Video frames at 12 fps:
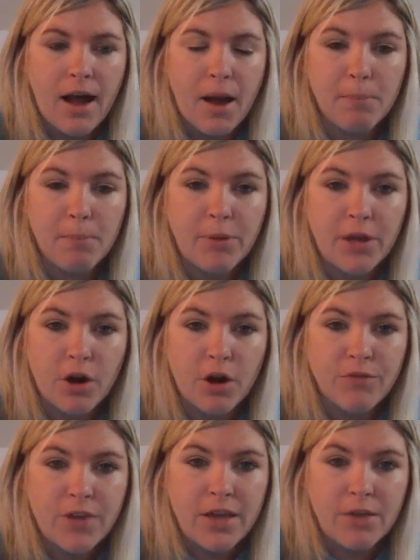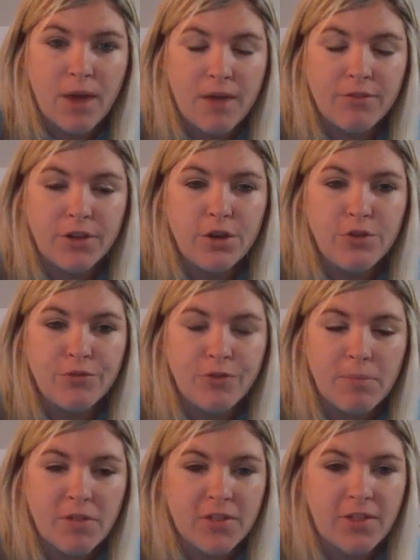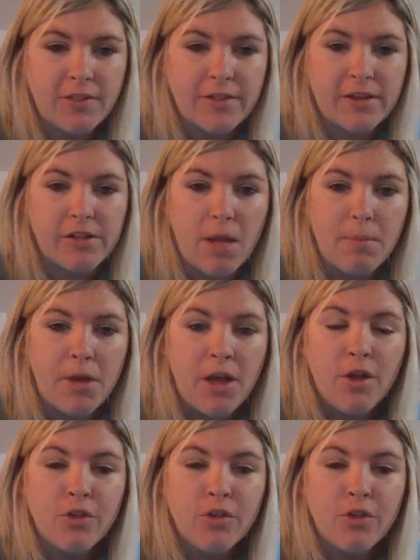PRV revenue from the Sensi Club.